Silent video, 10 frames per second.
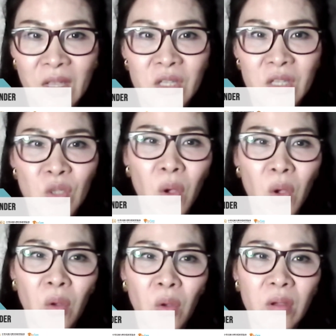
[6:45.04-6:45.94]

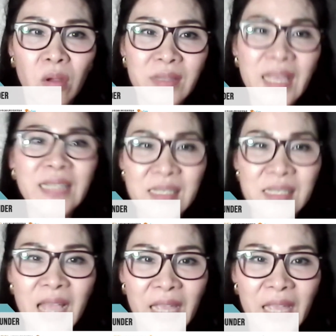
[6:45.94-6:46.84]
So they
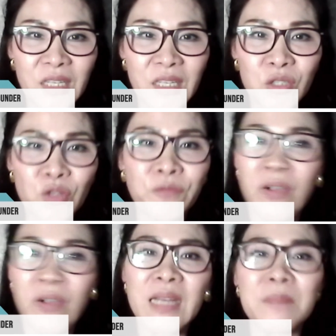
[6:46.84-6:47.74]
decide to
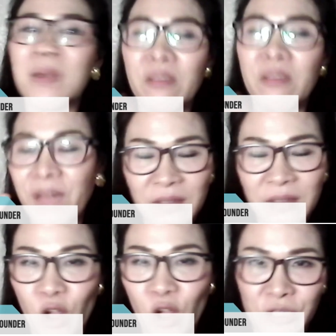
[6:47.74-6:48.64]
forget about the
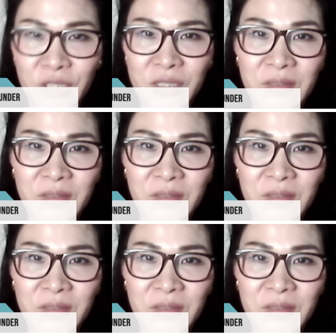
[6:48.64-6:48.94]
$5,